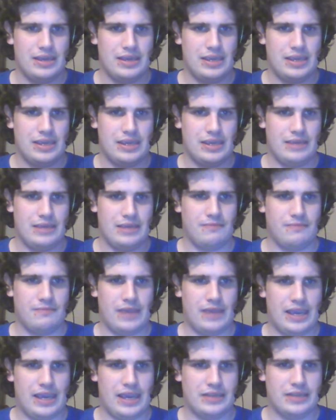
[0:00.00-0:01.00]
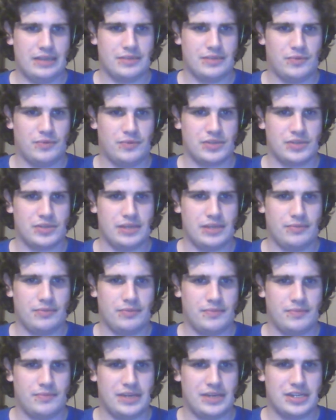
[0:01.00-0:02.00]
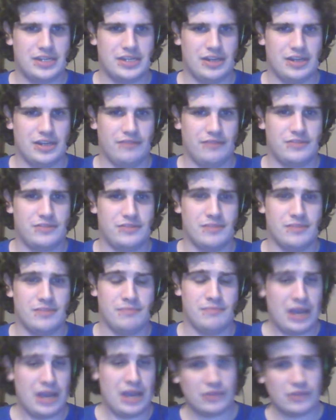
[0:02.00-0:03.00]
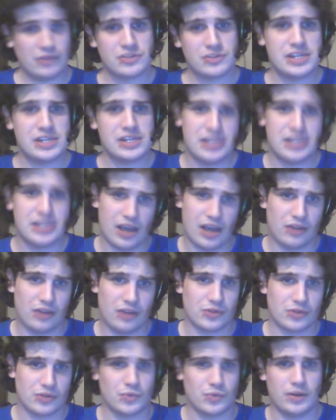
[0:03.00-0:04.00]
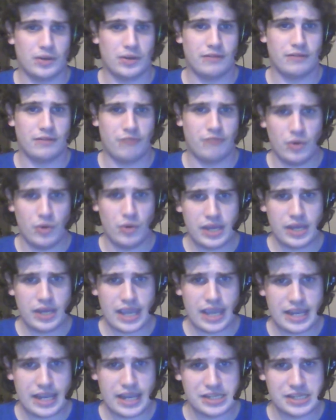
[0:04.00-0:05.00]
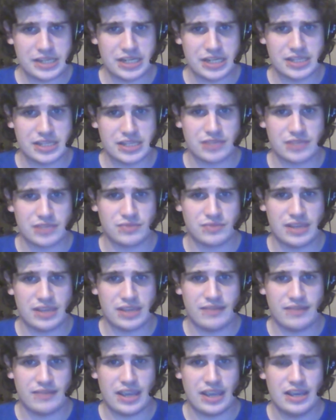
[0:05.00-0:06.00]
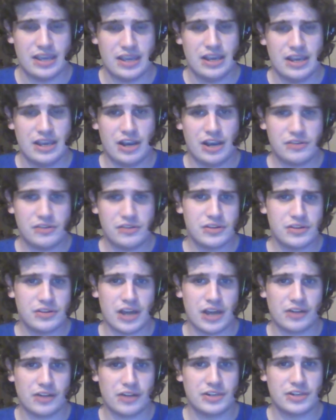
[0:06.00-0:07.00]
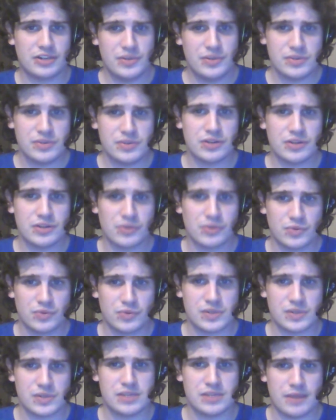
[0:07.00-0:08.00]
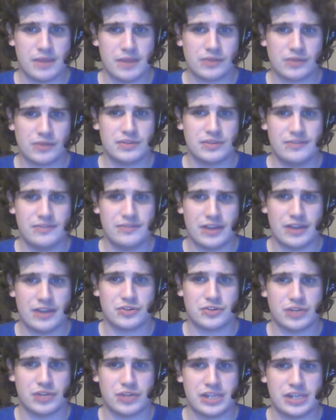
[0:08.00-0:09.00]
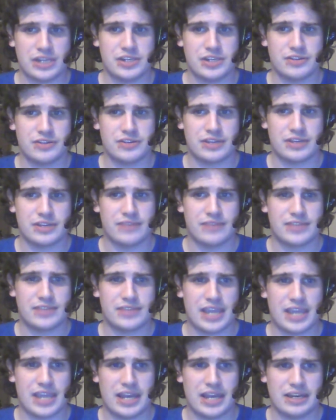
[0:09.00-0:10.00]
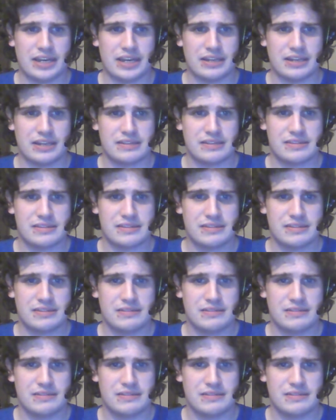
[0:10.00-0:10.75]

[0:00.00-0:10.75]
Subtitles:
He supports the implementation of democracy dollars, where voting age citizens receive a $100 use it or lose it democracy voucher each year to give to candidates.